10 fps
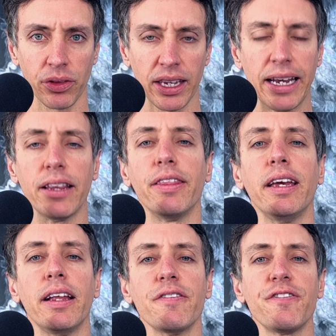And
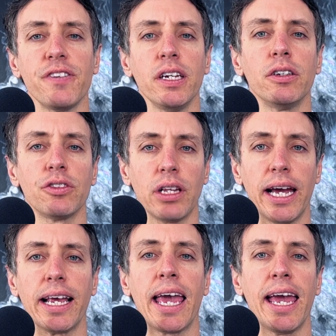then it feels
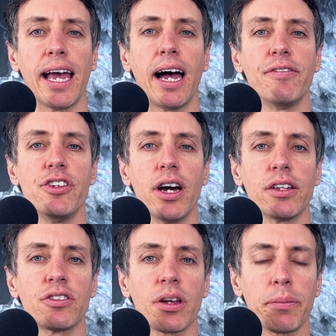like, hey, I've
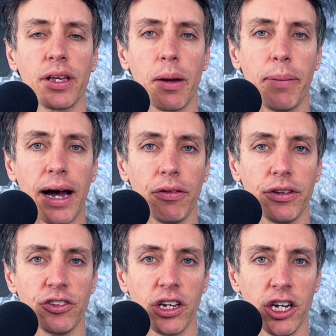done something about
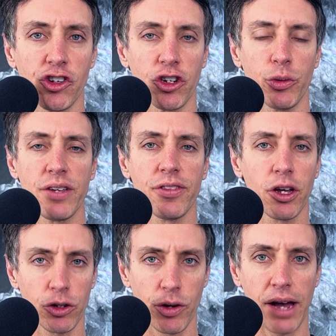this issue, even though
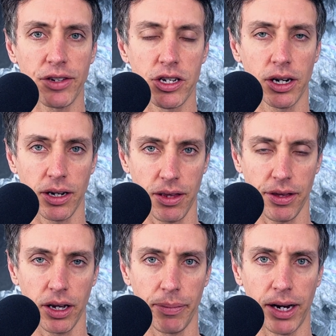you haven't done
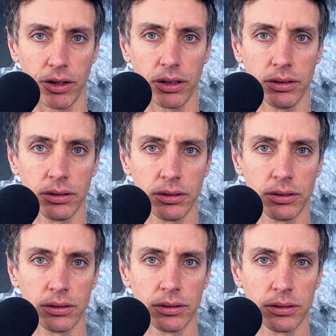anything about it.
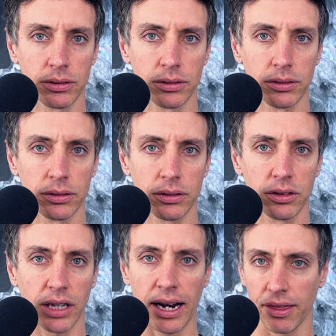
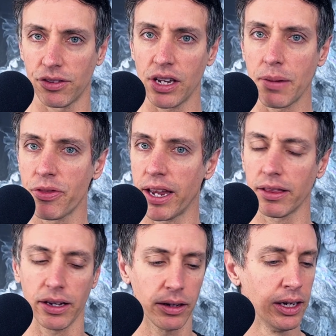It's kind of the same thing
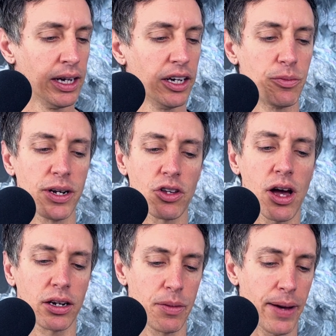that has been
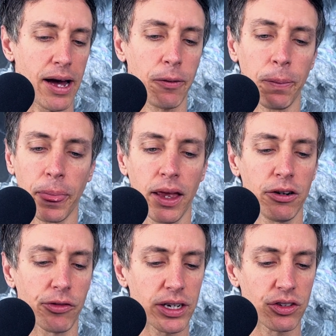talked about
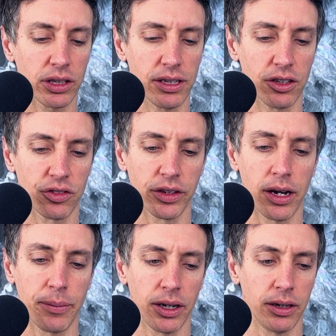recently, this
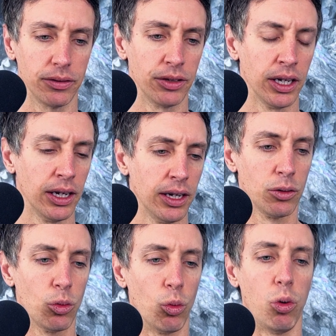phenomena of
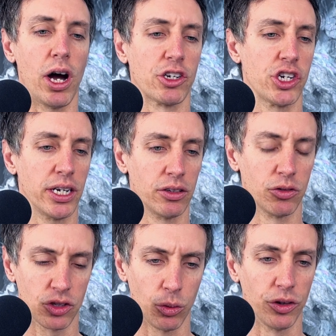watching,
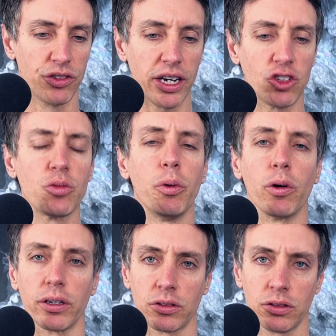so we'll say
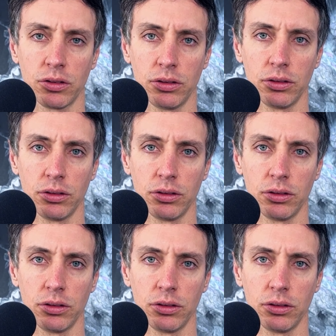sports,